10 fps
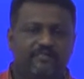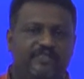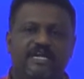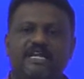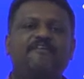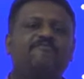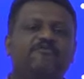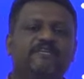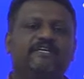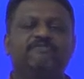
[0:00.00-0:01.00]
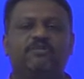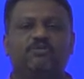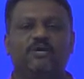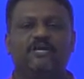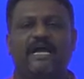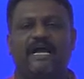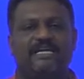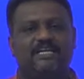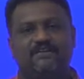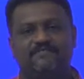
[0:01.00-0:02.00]
Thereafter only it will go and
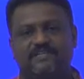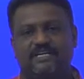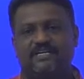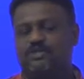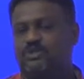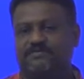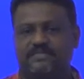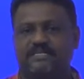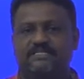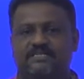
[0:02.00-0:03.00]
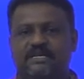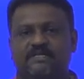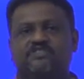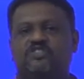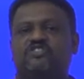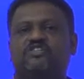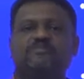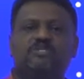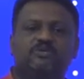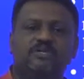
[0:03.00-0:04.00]
add an offset address of a size
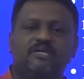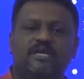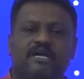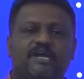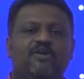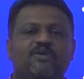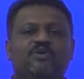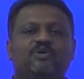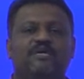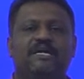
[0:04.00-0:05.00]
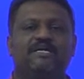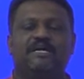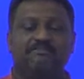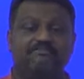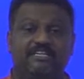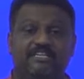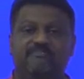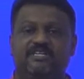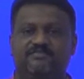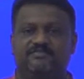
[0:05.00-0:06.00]
16-bit to it in order to get a
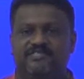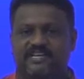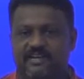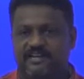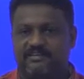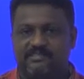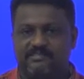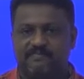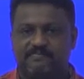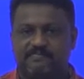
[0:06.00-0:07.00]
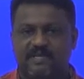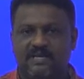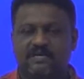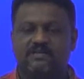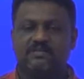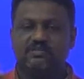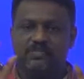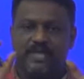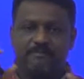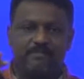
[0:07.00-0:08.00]
20-bit of physical address. The
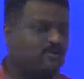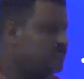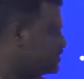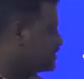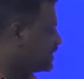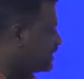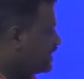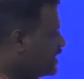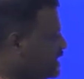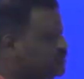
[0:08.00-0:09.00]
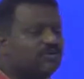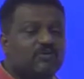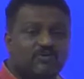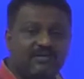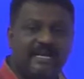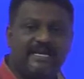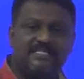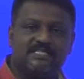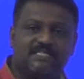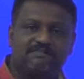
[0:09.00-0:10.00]
same procedure
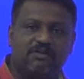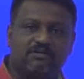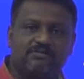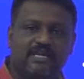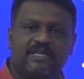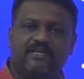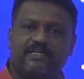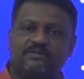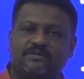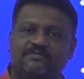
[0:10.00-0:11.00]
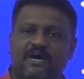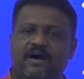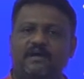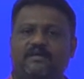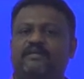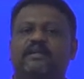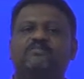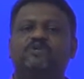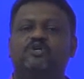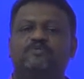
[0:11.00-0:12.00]
80386 follows in case of
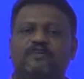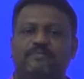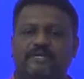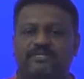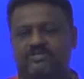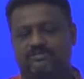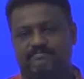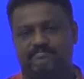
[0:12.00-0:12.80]
real mode of operation.